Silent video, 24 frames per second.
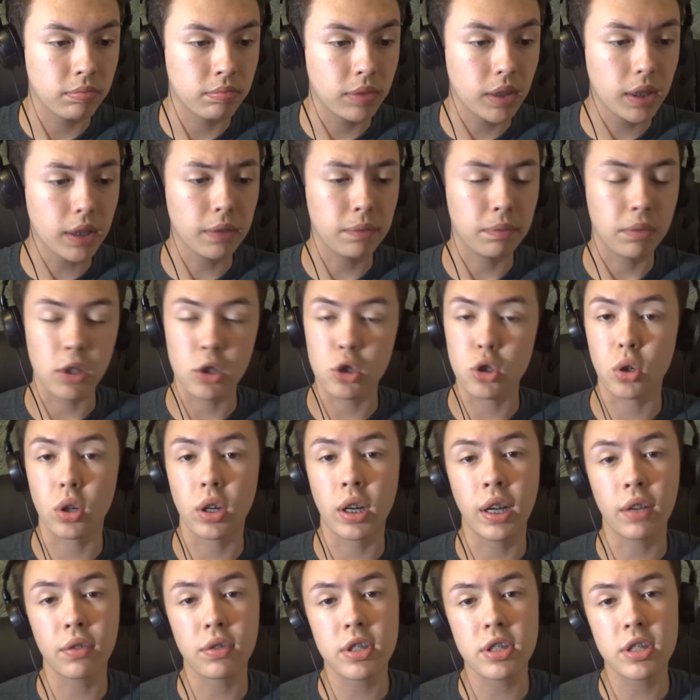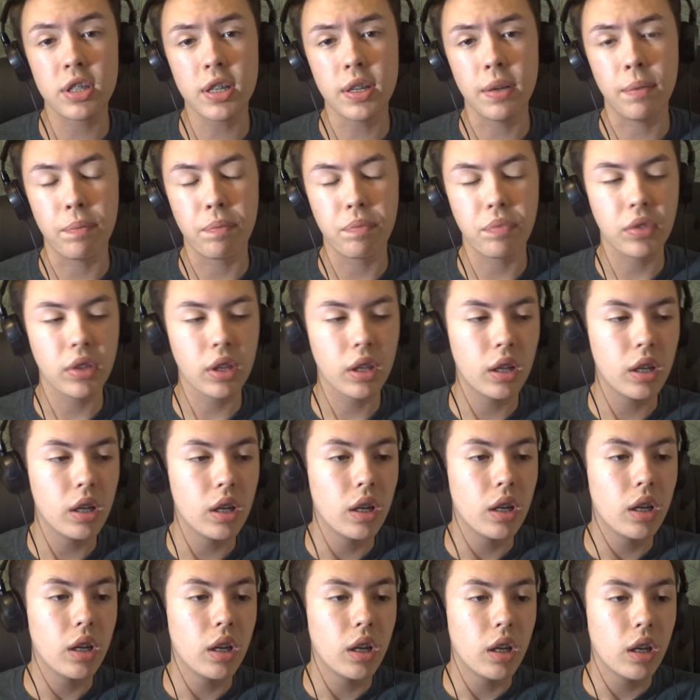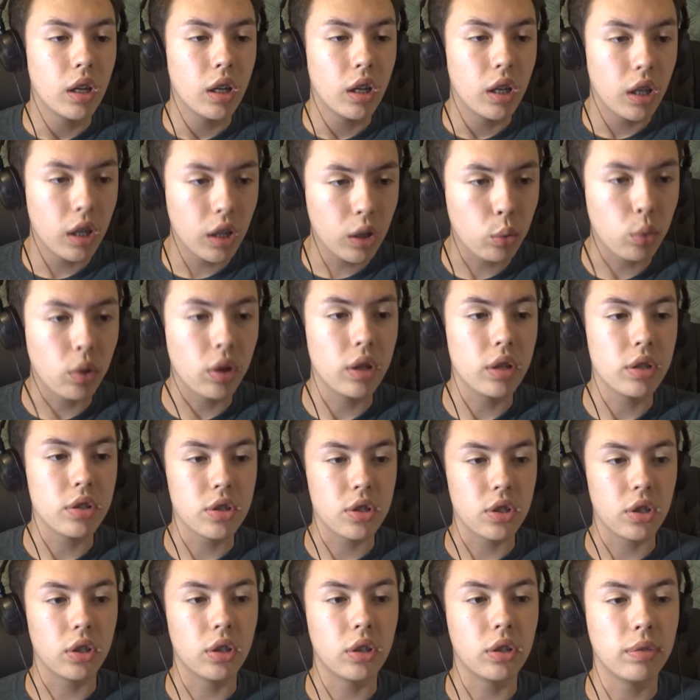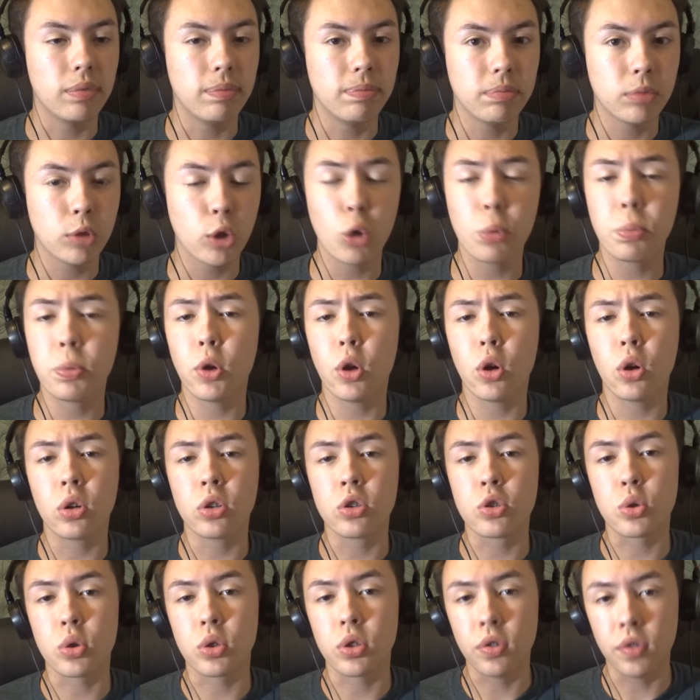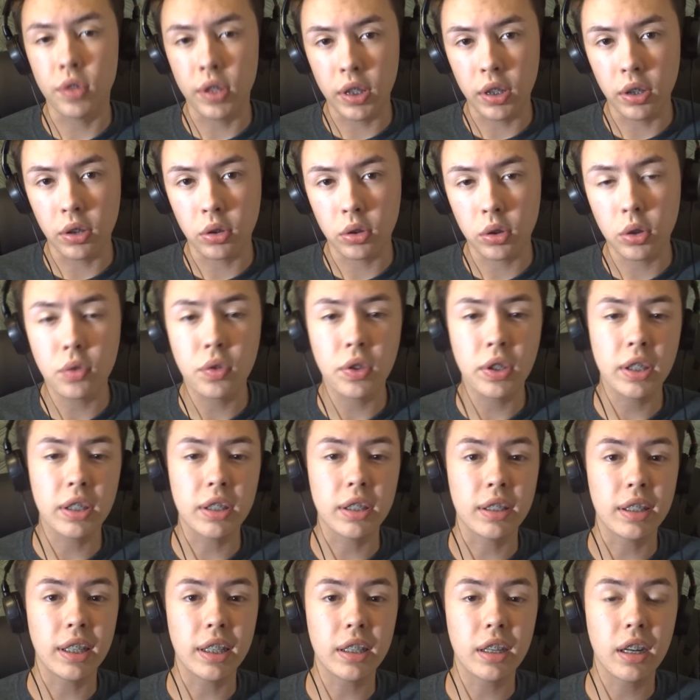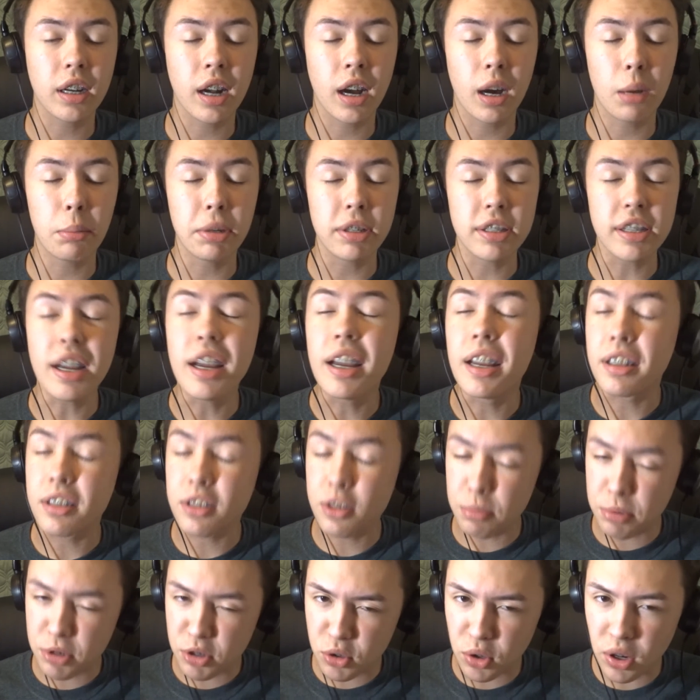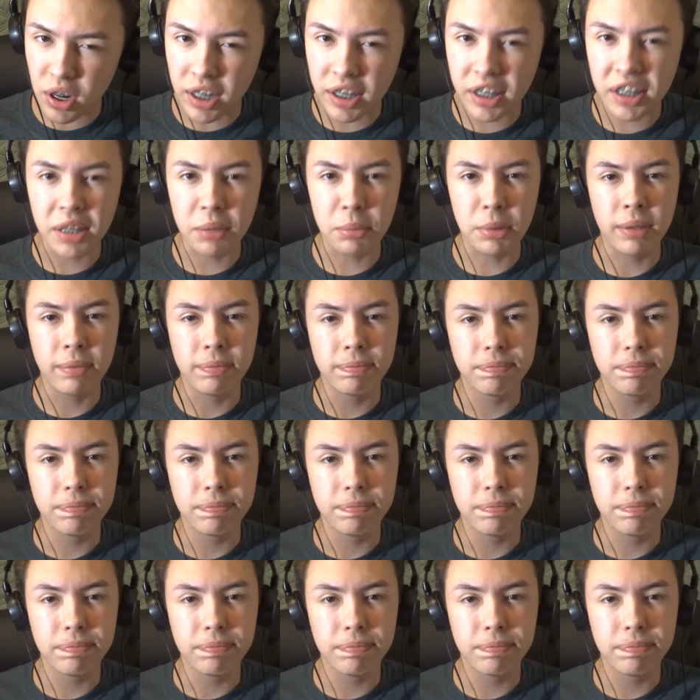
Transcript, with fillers: yeah, that's all I have to say. Anyways, y'all, hope you all enjoyed the video. Don't forget to like, comment, and subscribe.